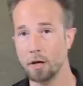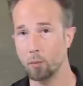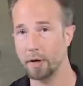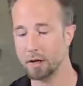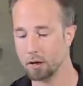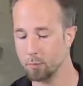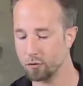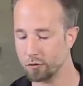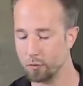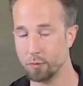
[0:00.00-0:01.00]
When it
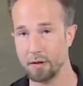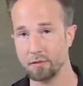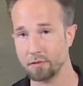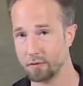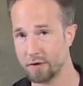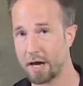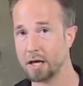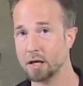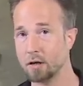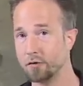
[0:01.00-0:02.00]
comes to this and
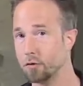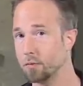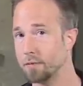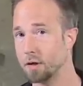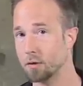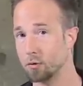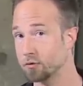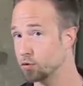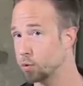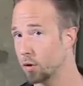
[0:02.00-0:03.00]
tying it into your
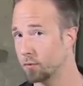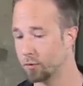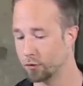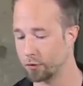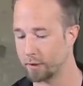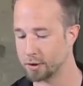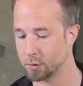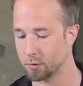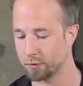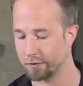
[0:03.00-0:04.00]
vehicle's 12-volt
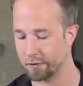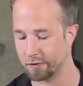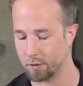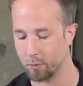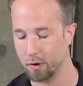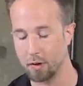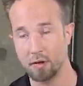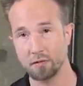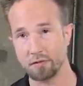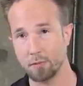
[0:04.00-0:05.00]
electrical system,
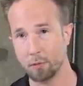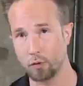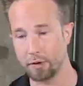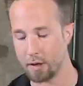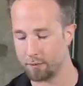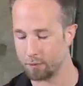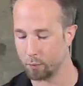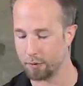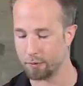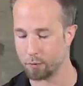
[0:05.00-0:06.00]
simple enough
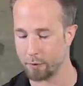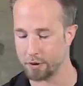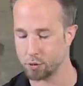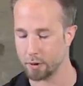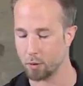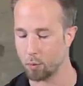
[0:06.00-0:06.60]
with three trigger